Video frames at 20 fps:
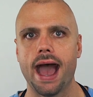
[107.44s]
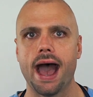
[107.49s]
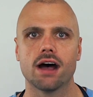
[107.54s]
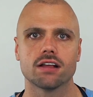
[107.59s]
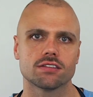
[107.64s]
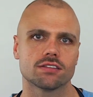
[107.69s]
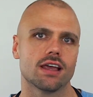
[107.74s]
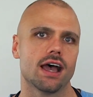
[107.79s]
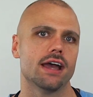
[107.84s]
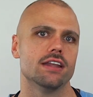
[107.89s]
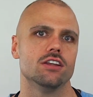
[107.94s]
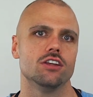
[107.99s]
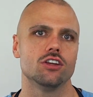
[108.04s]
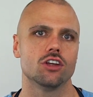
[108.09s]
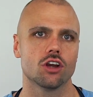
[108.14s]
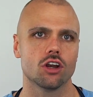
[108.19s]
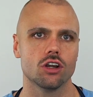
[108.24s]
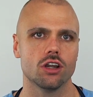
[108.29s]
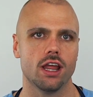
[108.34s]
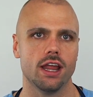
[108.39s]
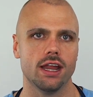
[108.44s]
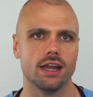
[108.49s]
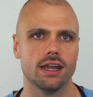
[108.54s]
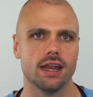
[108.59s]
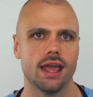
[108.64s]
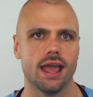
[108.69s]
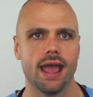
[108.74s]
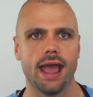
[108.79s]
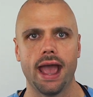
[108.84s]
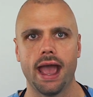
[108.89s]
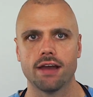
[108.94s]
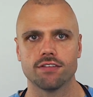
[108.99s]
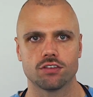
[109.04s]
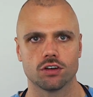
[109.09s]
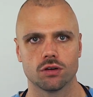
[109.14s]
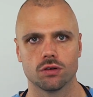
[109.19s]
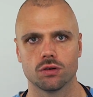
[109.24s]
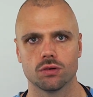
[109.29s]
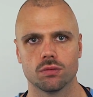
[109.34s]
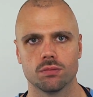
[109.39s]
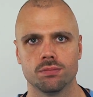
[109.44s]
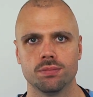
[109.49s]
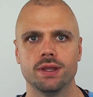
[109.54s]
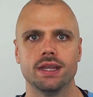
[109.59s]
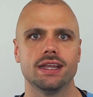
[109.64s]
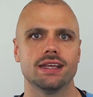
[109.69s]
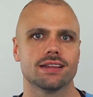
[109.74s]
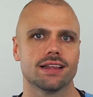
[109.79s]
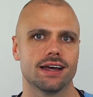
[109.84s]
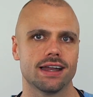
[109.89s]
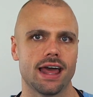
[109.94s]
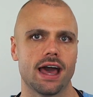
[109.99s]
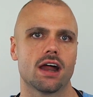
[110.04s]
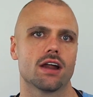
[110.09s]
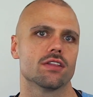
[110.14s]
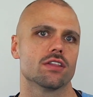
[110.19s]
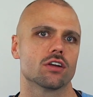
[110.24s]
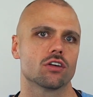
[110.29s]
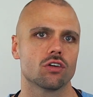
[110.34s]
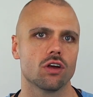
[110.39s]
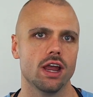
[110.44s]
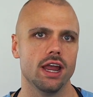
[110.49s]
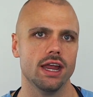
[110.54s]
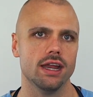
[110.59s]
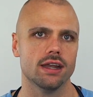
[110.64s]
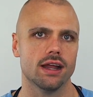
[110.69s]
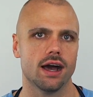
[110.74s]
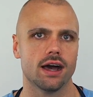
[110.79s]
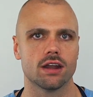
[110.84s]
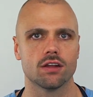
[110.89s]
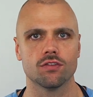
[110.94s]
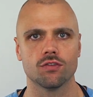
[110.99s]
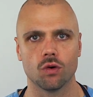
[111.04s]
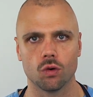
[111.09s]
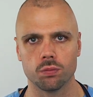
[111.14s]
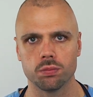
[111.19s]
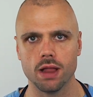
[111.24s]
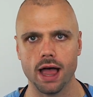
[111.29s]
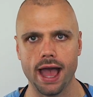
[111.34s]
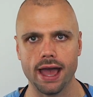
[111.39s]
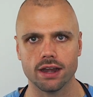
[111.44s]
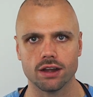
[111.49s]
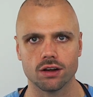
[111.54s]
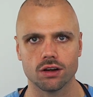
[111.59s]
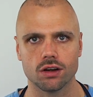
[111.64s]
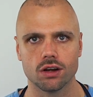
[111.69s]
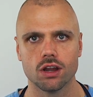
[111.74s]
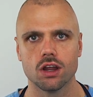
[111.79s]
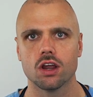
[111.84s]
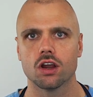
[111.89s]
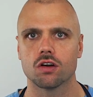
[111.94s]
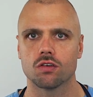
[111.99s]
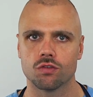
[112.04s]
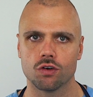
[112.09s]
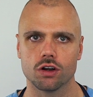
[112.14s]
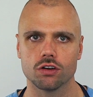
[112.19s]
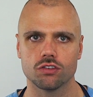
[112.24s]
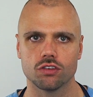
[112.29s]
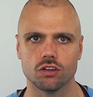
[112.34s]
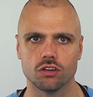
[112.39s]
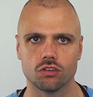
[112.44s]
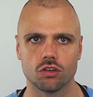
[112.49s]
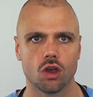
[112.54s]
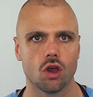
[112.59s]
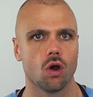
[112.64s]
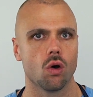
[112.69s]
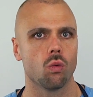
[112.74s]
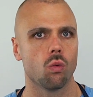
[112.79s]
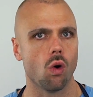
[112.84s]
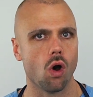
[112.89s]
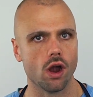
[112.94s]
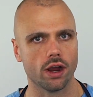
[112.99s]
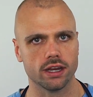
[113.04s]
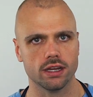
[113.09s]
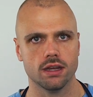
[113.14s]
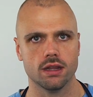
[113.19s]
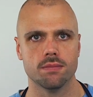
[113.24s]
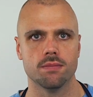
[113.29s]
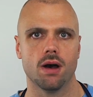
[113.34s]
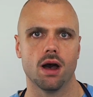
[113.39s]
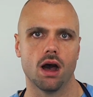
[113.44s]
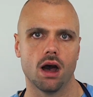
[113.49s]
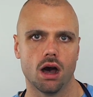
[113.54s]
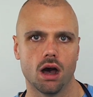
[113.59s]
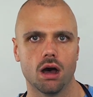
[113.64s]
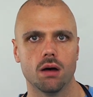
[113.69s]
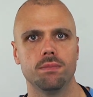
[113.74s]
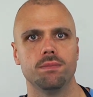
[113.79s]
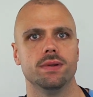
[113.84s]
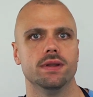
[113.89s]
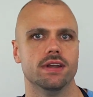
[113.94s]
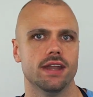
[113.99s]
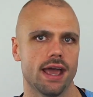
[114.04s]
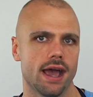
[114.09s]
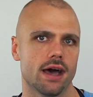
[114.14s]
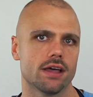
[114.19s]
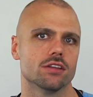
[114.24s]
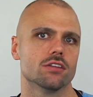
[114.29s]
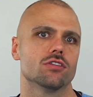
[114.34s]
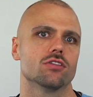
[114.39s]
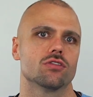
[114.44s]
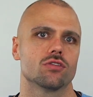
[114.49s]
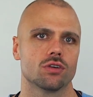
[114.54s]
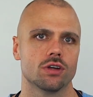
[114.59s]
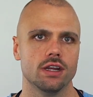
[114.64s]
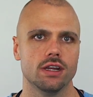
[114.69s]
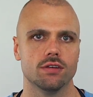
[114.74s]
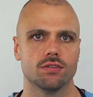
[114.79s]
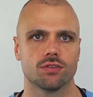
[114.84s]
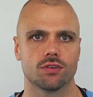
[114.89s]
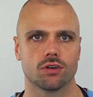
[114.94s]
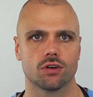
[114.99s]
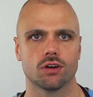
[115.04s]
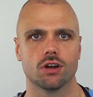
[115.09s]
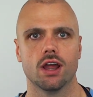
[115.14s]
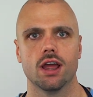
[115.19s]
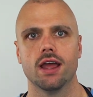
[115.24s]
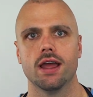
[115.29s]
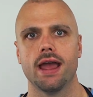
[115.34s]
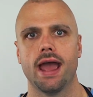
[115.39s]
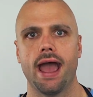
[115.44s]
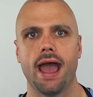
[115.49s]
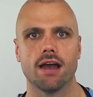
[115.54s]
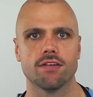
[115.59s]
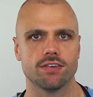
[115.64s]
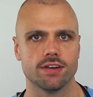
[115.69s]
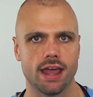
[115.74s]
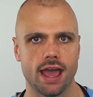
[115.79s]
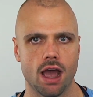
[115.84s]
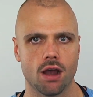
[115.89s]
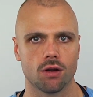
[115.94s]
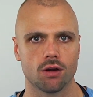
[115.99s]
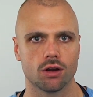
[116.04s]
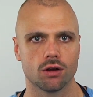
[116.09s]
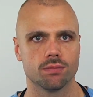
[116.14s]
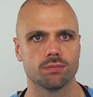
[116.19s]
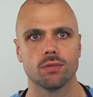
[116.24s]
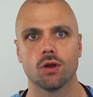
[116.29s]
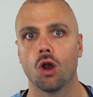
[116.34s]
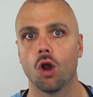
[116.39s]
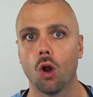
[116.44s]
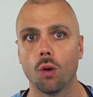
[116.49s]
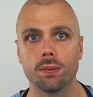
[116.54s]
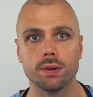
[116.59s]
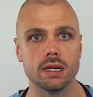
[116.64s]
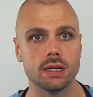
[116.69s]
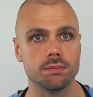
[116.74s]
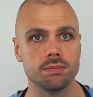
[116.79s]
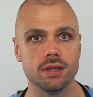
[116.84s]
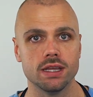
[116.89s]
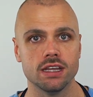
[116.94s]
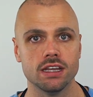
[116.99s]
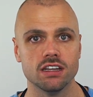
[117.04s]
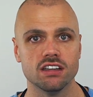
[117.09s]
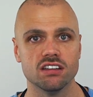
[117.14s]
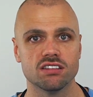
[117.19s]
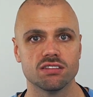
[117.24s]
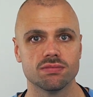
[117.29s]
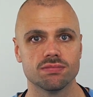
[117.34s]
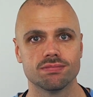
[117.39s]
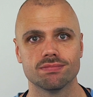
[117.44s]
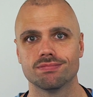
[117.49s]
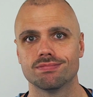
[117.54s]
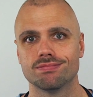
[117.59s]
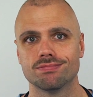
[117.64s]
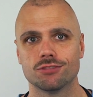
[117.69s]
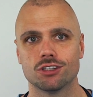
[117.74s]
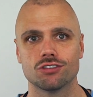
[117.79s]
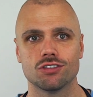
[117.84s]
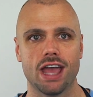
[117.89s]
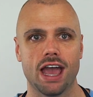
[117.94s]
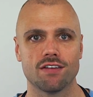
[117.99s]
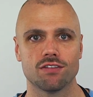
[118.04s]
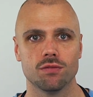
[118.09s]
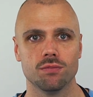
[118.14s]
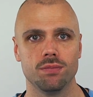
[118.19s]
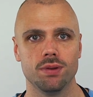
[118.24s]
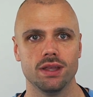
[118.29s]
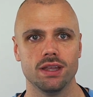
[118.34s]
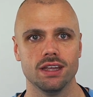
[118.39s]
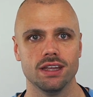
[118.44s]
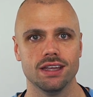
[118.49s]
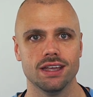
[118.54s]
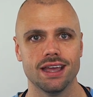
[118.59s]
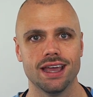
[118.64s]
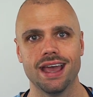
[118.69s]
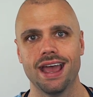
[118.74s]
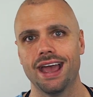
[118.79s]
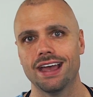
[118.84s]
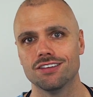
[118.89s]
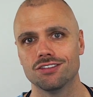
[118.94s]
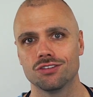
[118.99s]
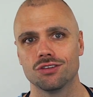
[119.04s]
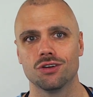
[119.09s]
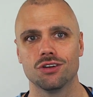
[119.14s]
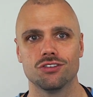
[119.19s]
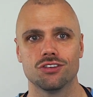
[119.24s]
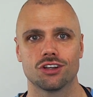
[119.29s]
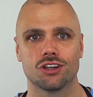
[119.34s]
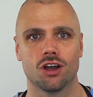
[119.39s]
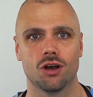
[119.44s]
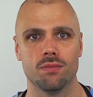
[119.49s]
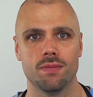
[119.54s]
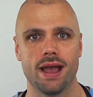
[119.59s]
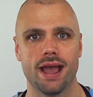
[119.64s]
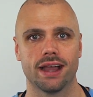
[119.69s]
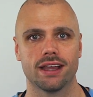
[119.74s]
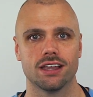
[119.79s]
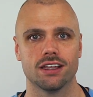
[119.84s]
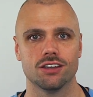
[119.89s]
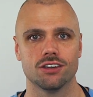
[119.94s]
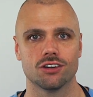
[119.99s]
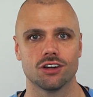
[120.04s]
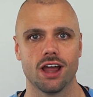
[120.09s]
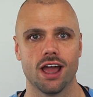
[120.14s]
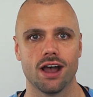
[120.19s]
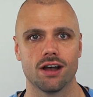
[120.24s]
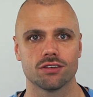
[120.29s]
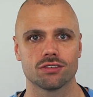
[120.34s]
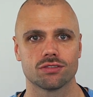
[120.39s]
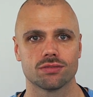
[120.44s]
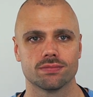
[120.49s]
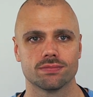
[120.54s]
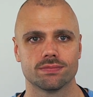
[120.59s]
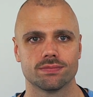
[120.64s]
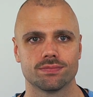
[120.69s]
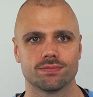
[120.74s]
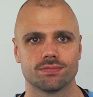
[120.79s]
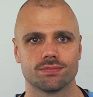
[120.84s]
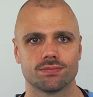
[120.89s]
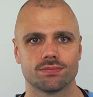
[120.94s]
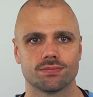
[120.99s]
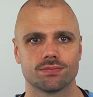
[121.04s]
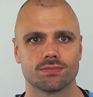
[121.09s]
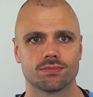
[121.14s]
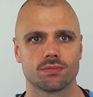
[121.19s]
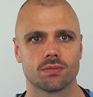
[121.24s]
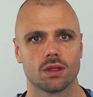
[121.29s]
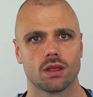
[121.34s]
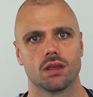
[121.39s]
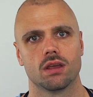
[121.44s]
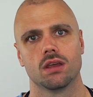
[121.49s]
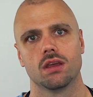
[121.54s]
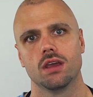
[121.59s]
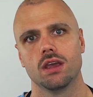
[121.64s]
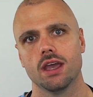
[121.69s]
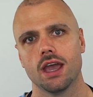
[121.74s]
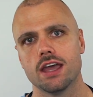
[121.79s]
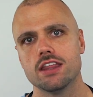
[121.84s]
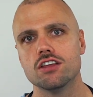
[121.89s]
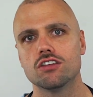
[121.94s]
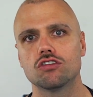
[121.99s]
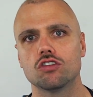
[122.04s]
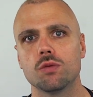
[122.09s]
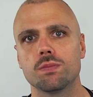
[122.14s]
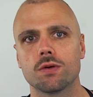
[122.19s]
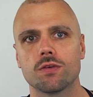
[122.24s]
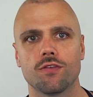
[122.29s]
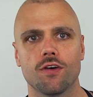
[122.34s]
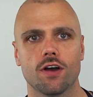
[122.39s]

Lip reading: outside to urinate after being let out of the crate on a full bladder versus walking him up and down the street for half an hour hoping he pees, just to have him pee as soon as you come back in your house. In this super